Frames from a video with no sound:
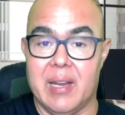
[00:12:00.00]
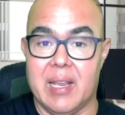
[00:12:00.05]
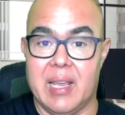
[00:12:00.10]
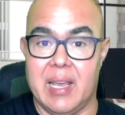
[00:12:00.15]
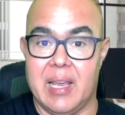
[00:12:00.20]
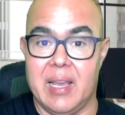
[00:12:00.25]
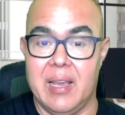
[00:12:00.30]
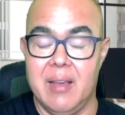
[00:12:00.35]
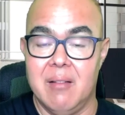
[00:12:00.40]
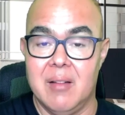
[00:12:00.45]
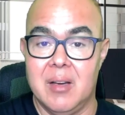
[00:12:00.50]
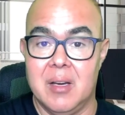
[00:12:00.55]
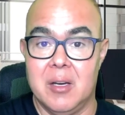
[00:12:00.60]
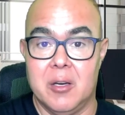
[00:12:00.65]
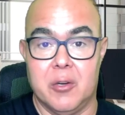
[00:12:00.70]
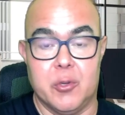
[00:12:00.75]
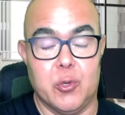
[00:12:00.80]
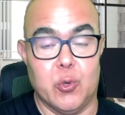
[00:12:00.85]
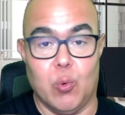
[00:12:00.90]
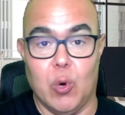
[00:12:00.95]
key,
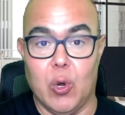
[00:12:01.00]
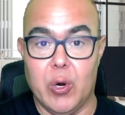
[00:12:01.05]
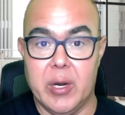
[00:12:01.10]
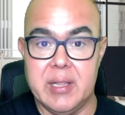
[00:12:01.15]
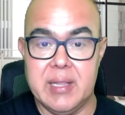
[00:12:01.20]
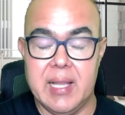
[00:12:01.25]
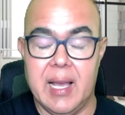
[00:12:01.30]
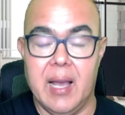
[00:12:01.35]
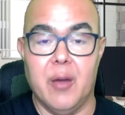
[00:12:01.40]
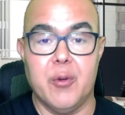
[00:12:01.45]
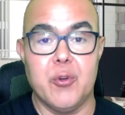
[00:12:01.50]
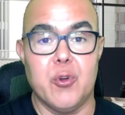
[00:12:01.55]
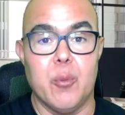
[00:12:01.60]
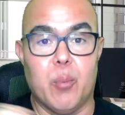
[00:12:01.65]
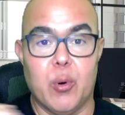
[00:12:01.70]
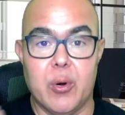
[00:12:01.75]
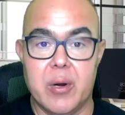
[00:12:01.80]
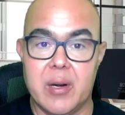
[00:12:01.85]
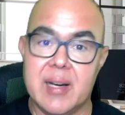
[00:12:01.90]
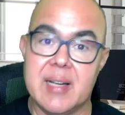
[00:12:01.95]
you wrote it down, you
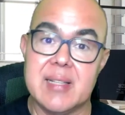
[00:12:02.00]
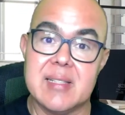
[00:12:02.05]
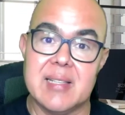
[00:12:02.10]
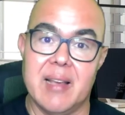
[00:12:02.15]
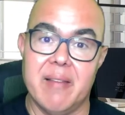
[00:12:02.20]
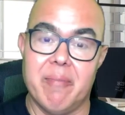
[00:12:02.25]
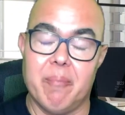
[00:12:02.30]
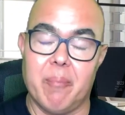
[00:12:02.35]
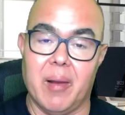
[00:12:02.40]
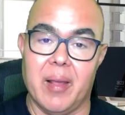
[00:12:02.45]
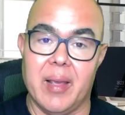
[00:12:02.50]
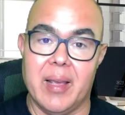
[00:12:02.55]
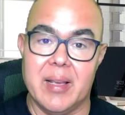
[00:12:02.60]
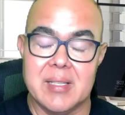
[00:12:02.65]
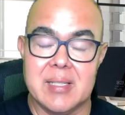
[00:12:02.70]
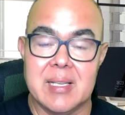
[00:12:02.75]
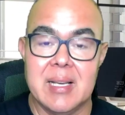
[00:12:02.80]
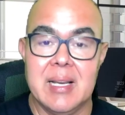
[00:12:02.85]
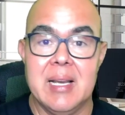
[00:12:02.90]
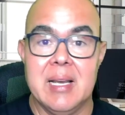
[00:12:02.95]
put it in a safe
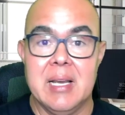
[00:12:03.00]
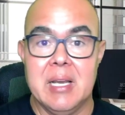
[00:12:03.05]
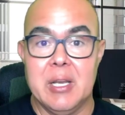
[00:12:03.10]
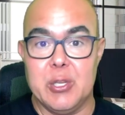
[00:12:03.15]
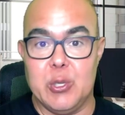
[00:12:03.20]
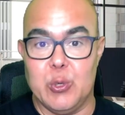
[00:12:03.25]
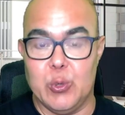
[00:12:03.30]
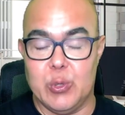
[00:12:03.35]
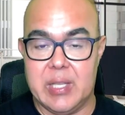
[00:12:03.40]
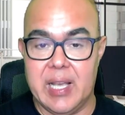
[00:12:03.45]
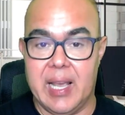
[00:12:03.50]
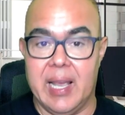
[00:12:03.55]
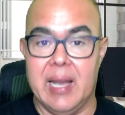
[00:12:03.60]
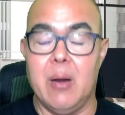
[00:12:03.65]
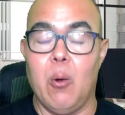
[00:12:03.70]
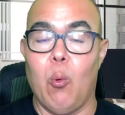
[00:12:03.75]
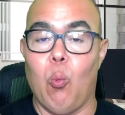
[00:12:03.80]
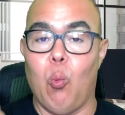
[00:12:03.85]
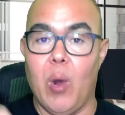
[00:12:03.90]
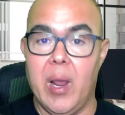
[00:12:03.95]
place, you
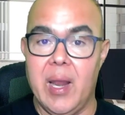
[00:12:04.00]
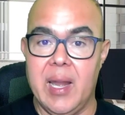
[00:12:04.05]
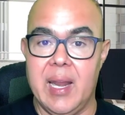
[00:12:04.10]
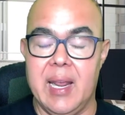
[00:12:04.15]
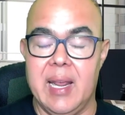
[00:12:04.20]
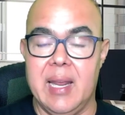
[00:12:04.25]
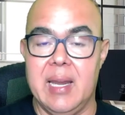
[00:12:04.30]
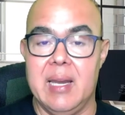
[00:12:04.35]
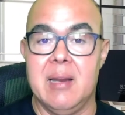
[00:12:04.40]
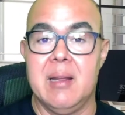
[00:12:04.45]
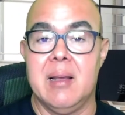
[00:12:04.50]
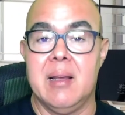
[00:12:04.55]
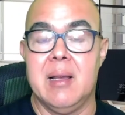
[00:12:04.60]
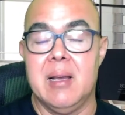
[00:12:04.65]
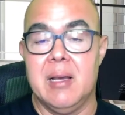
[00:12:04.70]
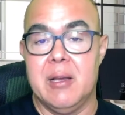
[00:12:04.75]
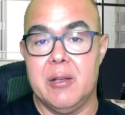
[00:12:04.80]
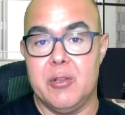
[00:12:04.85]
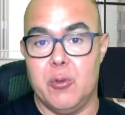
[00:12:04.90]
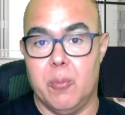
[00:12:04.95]
then went in,
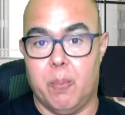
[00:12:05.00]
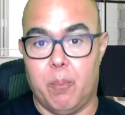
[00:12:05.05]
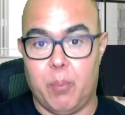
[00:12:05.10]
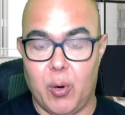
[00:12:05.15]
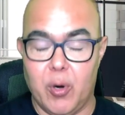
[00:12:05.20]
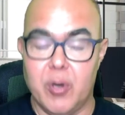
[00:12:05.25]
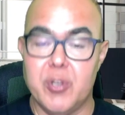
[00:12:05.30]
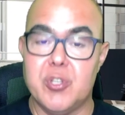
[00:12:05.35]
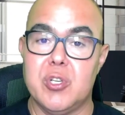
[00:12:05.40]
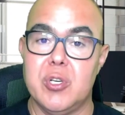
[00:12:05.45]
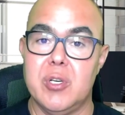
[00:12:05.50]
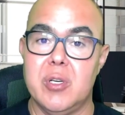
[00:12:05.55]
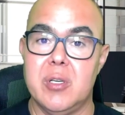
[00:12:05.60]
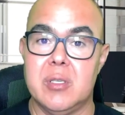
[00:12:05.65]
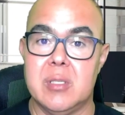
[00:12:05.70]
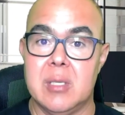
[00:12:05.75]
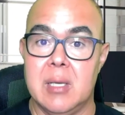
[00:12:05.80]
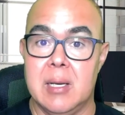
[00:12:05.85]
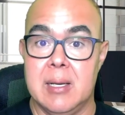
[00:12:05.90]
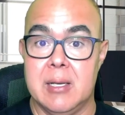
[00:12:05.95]
you
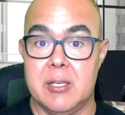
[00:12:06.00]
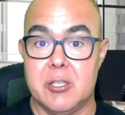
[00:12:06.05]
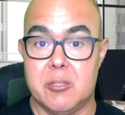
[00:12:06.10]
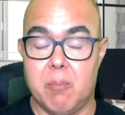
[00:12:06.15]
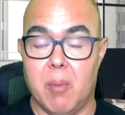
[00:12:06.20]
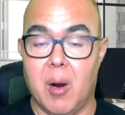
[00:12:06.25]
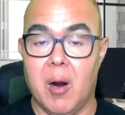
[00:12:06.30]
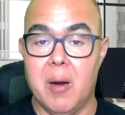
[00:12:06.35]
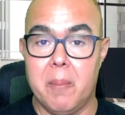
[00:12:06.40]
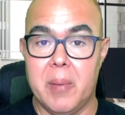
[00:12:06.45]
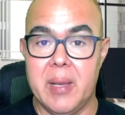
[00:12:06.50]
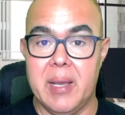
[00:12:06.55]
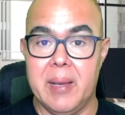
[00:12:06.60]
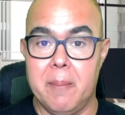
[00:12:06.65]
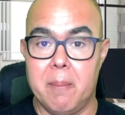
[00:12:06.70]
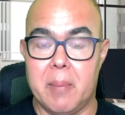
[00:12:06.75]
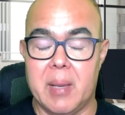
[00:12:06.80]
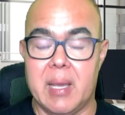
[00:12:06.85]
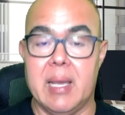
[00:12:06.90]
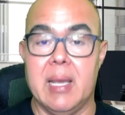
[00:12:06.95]
purchased Smart
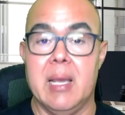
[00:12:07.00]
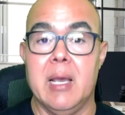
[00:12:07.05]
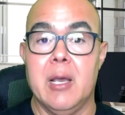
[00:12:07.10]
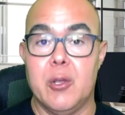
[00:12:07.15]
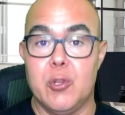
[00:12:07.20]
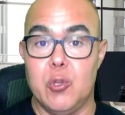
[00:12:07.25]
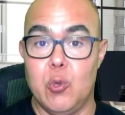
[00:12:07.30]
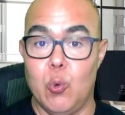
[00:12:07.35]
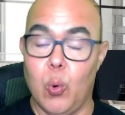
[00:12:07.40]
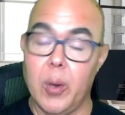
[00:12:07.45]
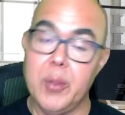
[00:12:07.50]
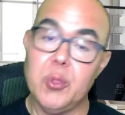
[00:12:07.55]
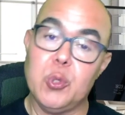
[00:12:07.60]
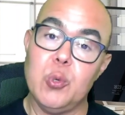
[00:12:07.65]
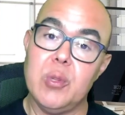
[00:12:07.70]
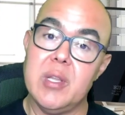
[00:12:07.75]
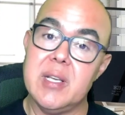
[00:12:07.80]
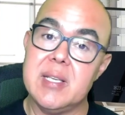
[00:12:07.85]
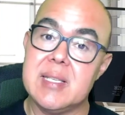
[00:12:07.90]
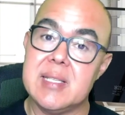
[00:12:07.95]
BNB, you went through
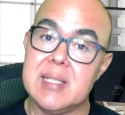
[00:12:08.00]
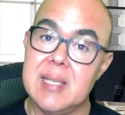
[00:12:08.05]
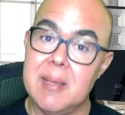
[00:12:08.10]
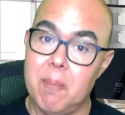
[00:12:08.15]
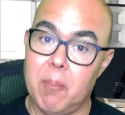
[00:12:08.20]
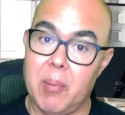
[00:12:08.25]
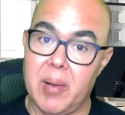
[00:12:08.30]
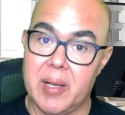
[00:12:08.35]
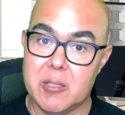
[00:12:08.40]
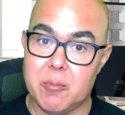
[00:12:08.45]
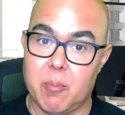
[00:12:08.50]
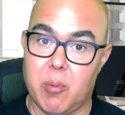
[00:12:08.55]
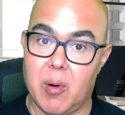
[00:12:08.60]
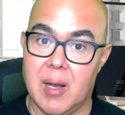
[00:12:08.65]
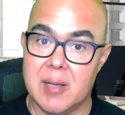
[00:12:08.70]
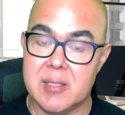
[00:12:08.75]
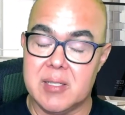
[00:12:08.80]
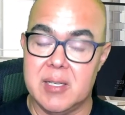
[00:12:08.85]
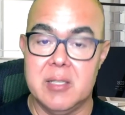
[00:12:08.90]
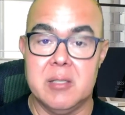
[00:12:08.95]
the simplex
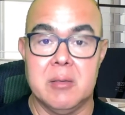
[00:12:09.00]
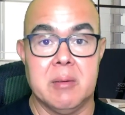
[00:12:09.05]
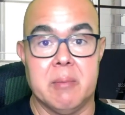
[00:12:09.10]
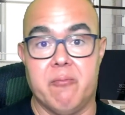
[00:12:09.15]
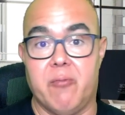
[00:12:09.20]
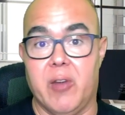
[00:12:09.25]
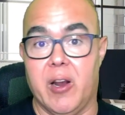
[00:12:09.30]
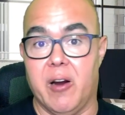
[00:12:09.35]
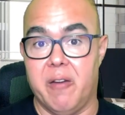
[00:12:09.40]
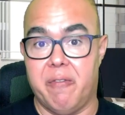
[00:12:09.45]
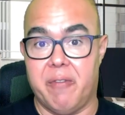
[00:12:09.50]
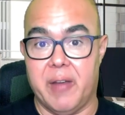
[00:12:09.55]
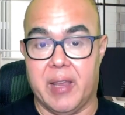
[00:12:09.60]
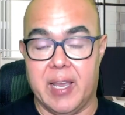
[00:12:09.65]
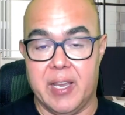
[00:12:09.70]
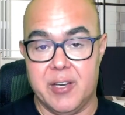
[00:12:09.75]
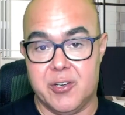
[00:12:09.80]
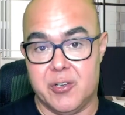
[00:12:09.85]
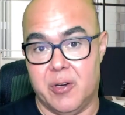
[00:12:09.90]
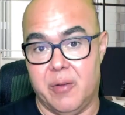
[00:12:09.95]
process,
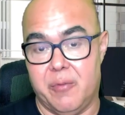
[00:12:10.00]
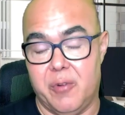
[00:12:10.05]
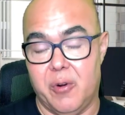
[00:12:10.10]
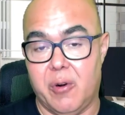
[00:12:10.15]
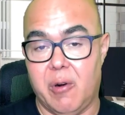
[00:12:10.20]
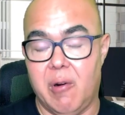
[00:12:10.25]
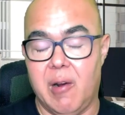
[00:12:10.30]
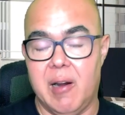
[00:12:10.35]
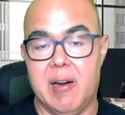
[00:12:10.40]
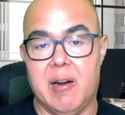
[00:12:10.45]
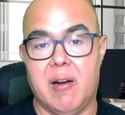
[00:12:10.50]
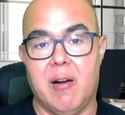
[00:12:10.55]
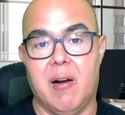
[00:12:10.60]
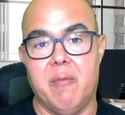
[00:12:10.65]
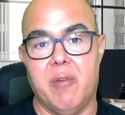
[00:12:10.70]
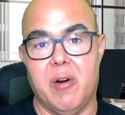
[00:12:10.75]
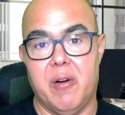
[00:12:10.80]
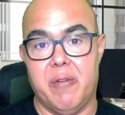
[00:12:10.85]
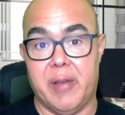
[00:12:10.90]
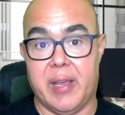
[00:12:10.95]
verification of your credit card,
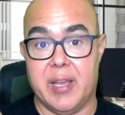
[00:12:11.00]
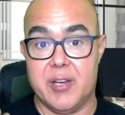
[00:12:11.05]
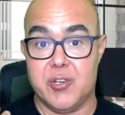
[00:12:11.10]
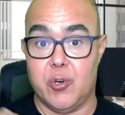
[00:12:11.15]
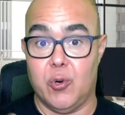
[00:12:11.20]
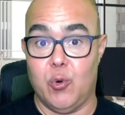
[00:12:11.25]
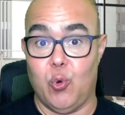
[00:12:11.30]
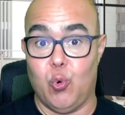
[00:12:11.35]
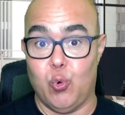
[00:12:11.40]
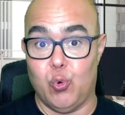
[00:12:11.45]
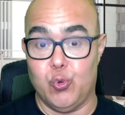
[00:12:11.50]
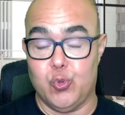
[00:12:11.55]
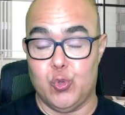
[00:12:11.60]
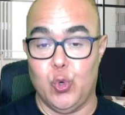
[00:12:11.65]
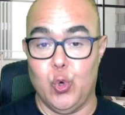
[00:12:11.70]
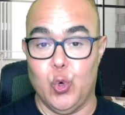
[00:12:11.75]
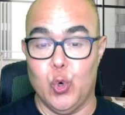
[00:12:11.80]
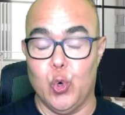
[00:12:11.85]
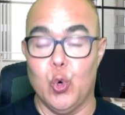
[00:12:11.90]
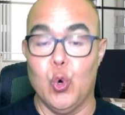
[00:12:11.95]
verification of who's
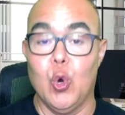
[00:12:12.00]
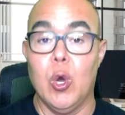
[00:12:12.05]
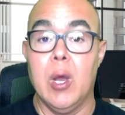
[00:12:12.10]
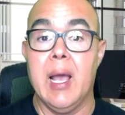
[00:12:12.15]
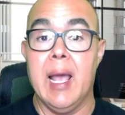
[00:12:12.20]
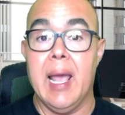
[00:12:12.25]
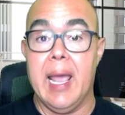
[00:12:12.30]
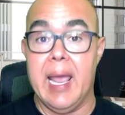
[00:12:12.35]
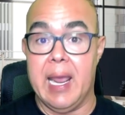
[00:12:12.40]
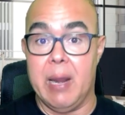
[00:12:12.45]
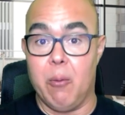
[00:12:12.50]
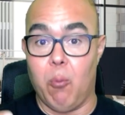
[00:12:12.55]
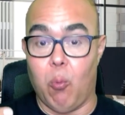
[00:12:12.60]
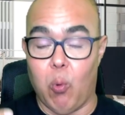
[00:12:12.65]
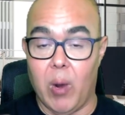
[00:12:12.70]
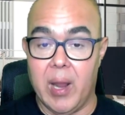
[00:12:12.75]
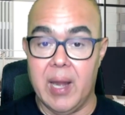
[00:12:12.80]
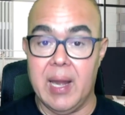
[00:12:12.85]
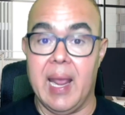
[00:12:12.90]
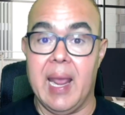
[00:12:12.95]
who, it
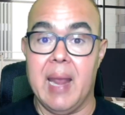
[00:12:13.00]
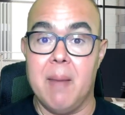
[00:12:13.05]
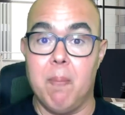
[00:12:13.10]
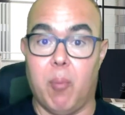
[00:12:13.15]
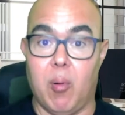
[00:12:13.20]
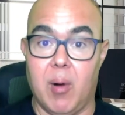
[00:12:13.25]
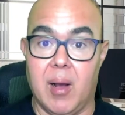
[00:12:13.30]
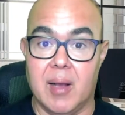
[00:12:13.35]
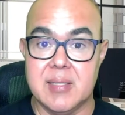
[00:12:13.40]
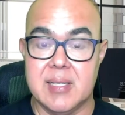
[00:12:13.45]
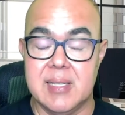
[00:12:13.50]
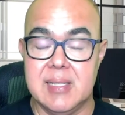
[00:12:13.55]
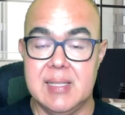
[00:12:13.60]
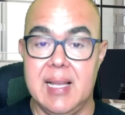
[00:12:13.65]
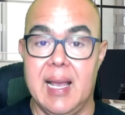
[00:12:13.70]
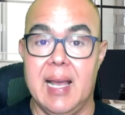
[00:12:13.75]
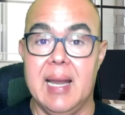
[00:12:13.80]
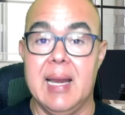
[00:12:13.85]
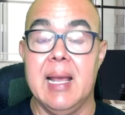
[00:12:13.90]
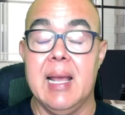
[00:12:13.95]
went and processed
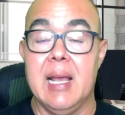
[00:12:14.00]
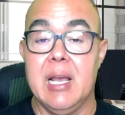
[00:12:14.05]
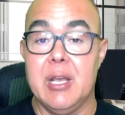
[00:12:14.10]
that.